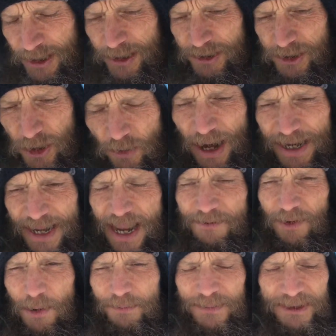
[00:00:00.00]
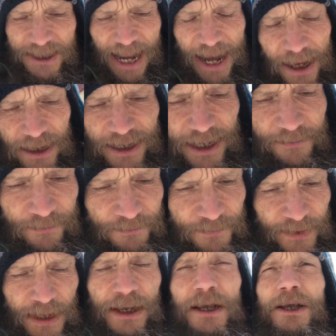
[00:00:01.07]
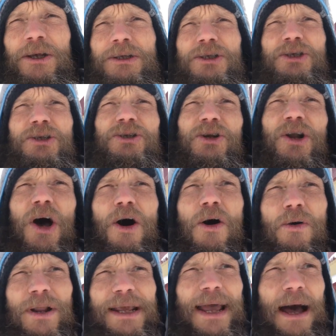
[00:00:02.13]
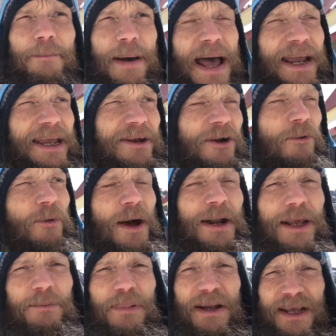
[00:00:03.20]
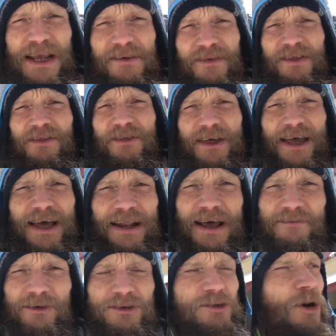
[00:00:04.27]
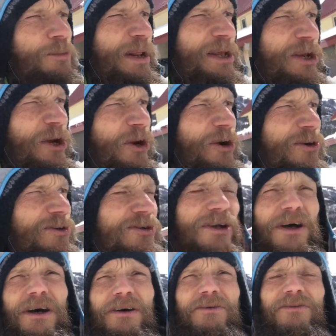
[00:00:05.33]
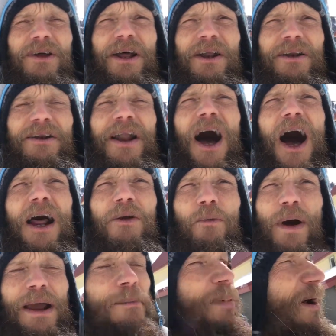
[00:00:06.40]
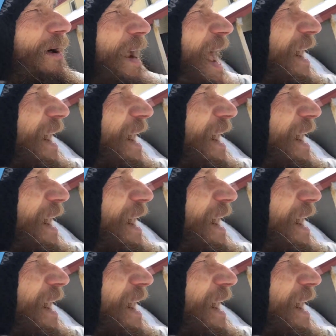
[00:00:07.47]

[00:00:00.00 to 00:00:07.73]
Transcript: So I gave up cycling, slowly got back into running, but even then, after so many years of non-weight-bearing